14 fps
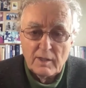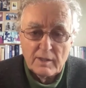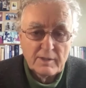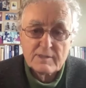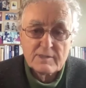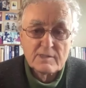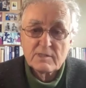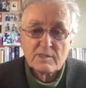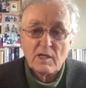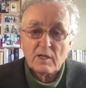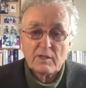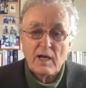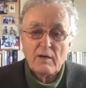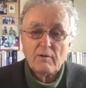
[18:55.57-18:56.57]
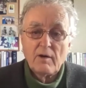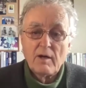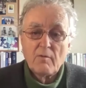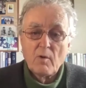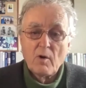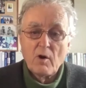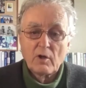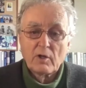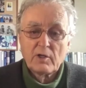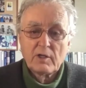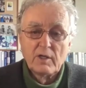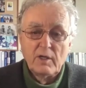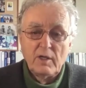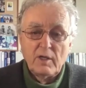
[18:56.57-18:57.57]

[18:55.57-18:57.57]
This is not how I work.